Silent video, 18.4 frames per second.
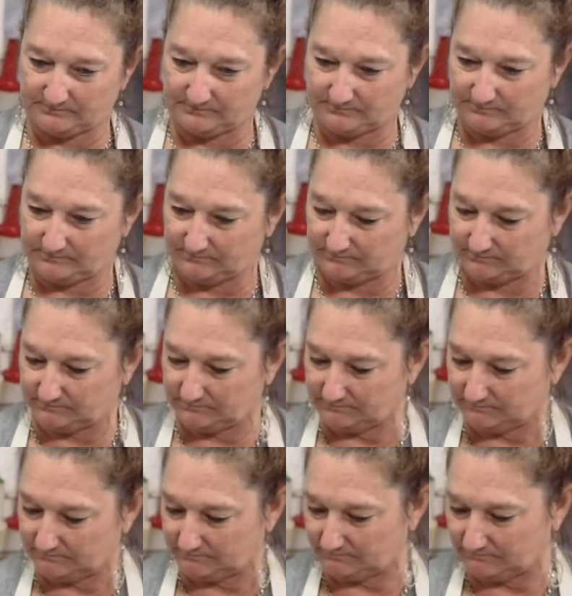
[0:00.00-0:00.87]

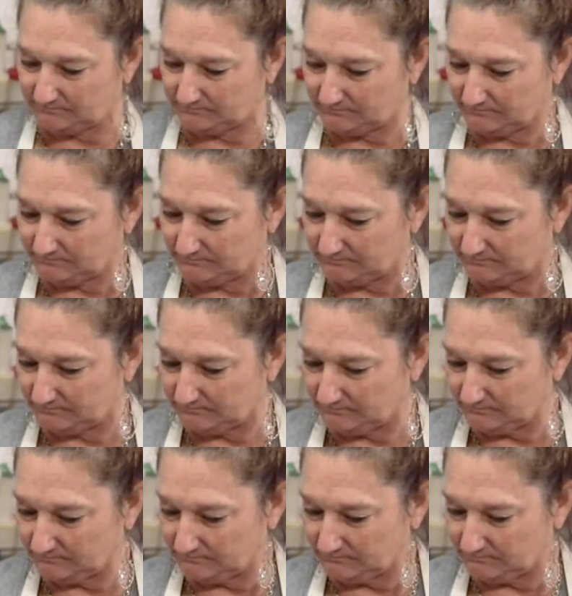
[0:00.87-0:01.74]

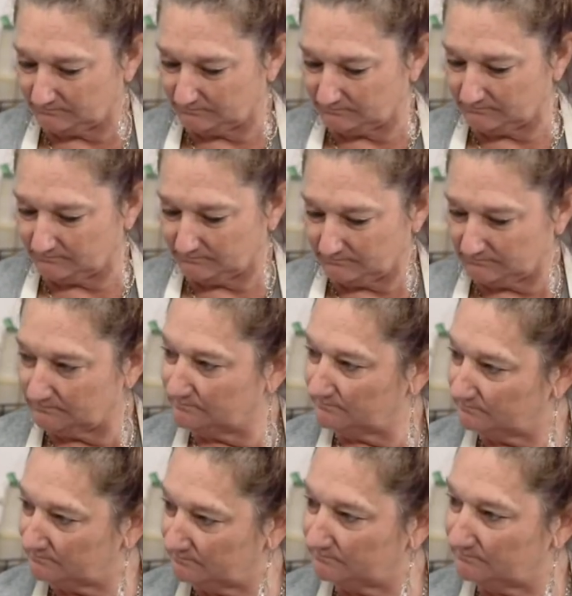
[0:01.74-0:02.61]
(not speaking)